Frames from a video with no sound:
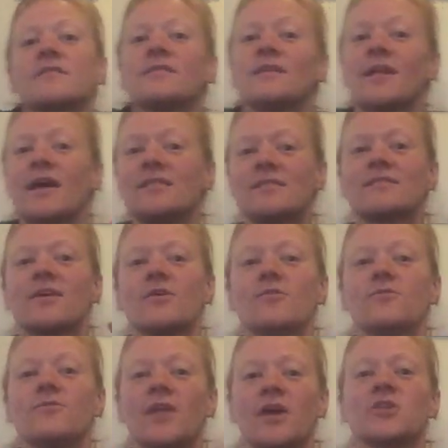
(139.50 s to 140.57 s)
and the lights go
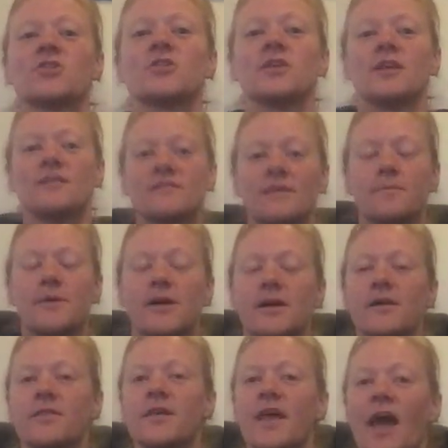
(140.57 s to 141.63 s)
flash, and I step
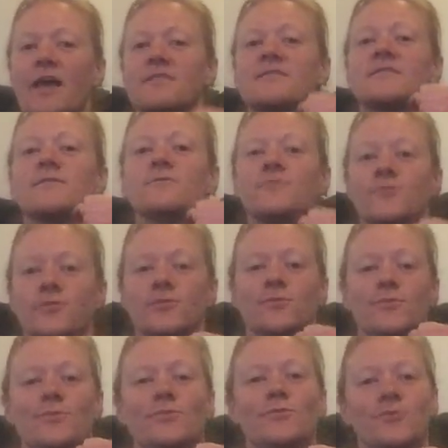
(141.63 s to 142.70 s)
on the gas, vroom,
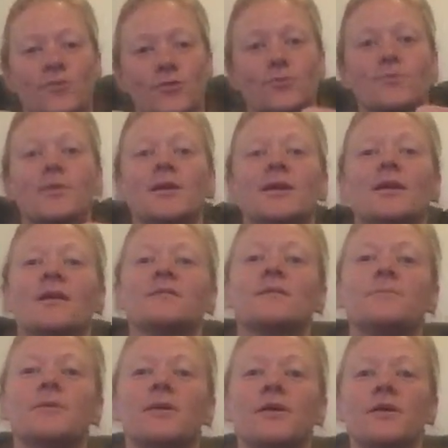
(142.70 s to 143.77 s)
vroom, and I
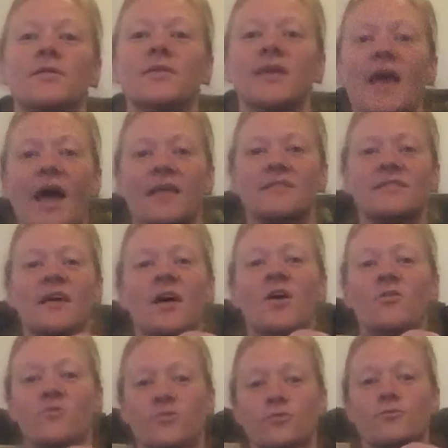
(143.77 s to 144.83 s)
step on the gas,
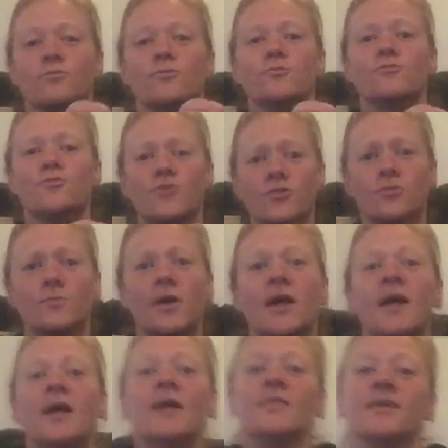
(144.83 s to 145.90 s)
vroom, vroom,
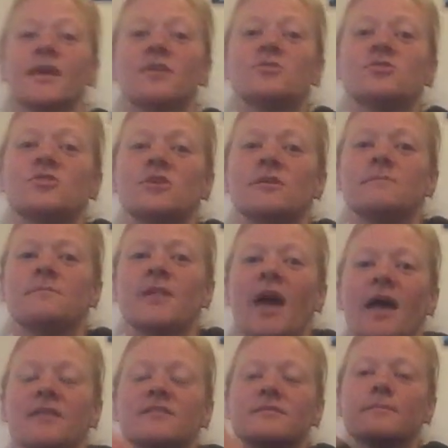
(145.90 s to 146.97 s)
the engine
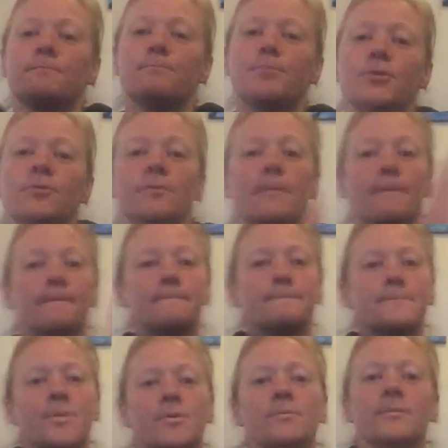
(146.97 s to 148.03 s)
blasts, boom,
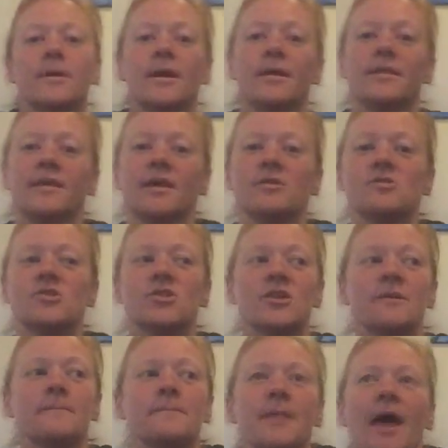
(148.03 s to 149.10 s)
boom, and the
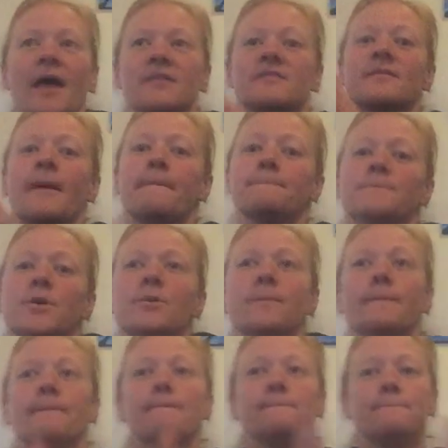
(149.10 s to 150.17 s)
engine blasts, boom,
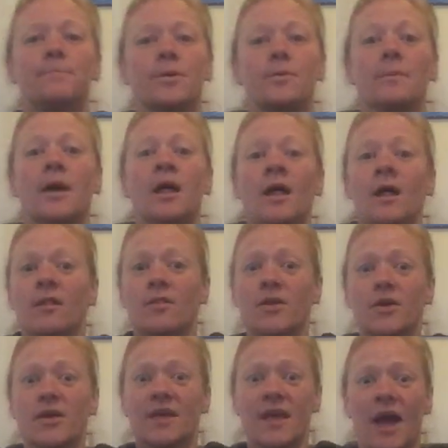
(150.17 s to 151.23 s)
boom.
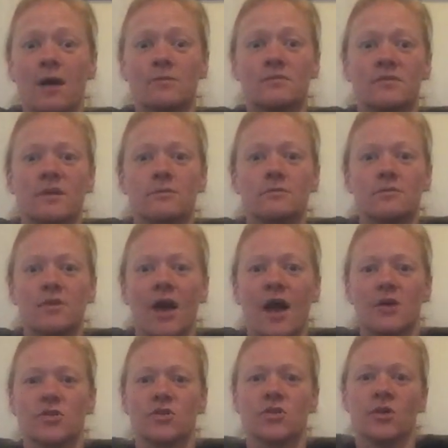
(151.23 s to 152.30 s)
Look out, don't
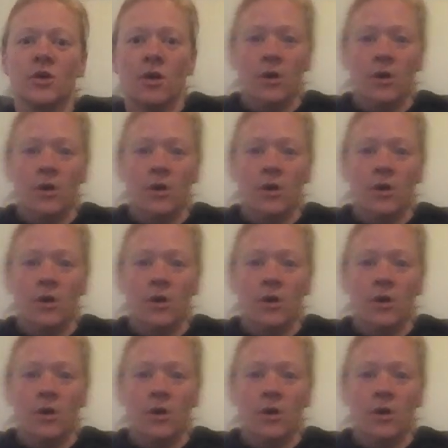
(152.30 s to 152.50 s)
crash.